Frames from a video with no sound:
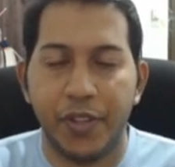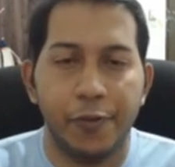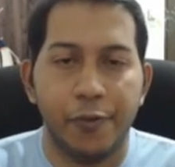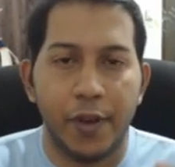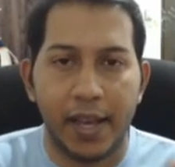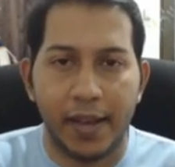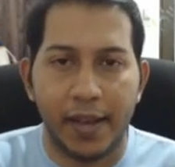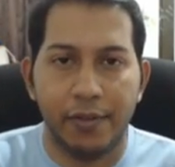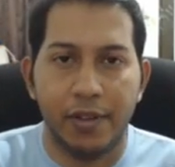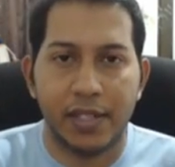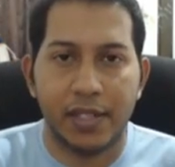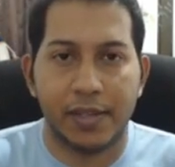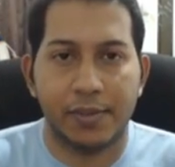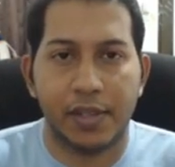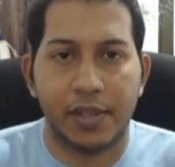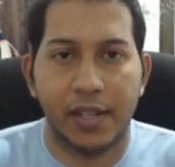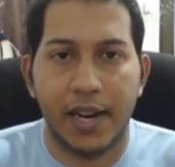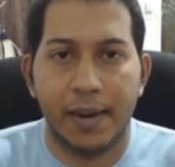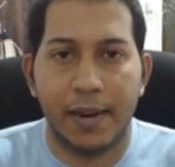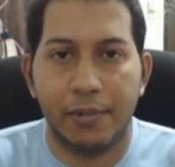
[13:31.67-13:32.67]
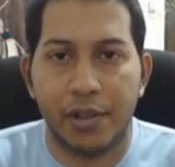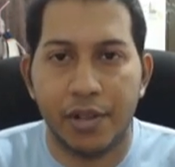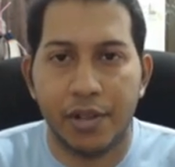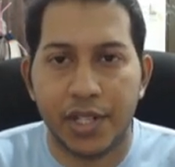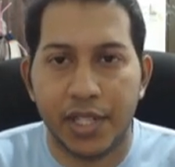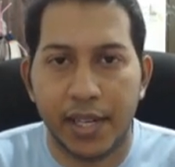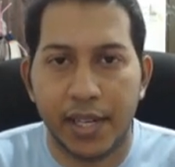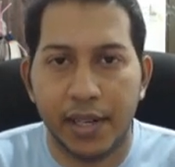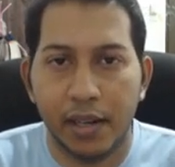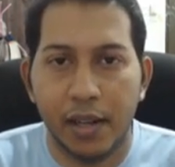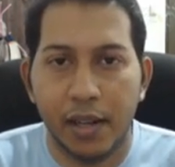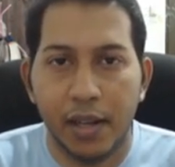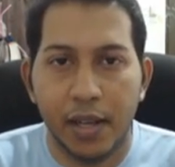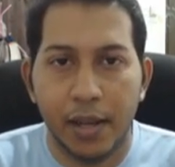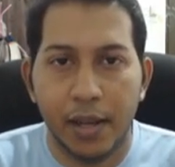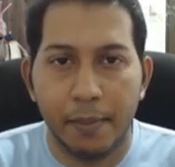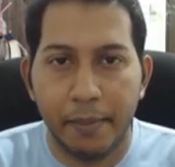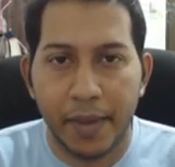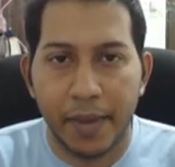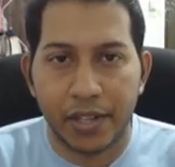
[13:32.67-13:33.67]
If you haven't subscribed to the channel,
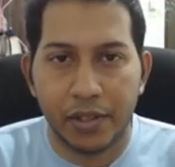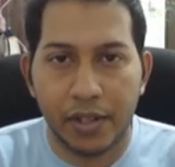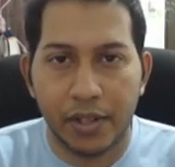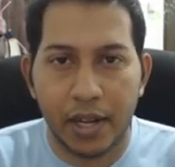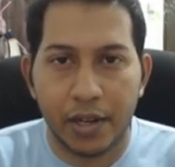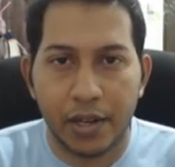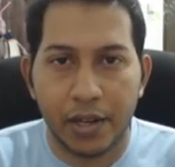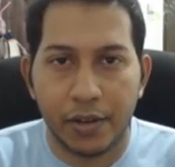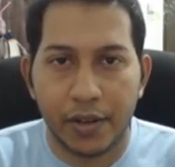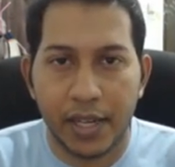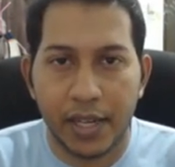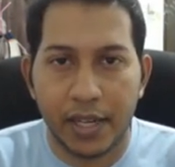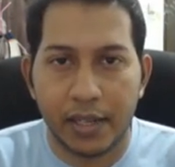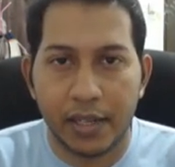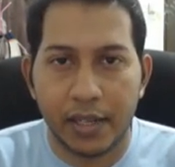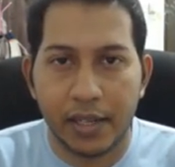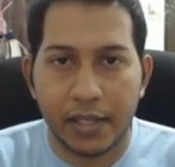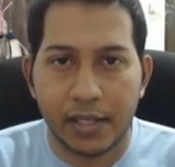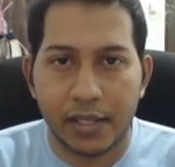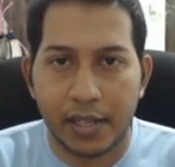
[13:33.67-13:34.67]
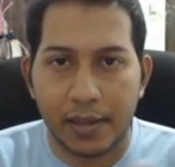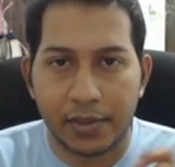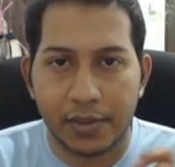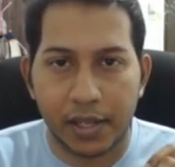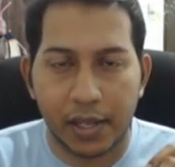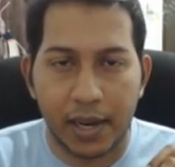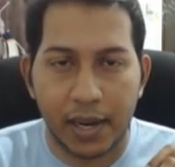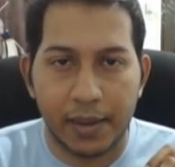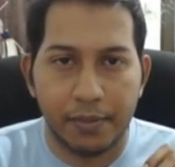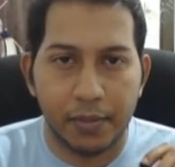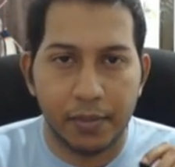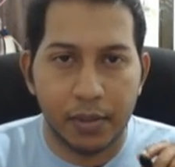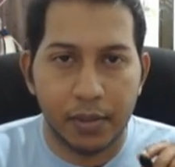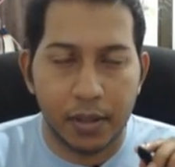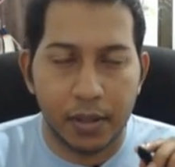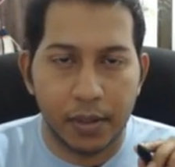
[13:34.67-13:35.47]
make sure that you hit the subscribe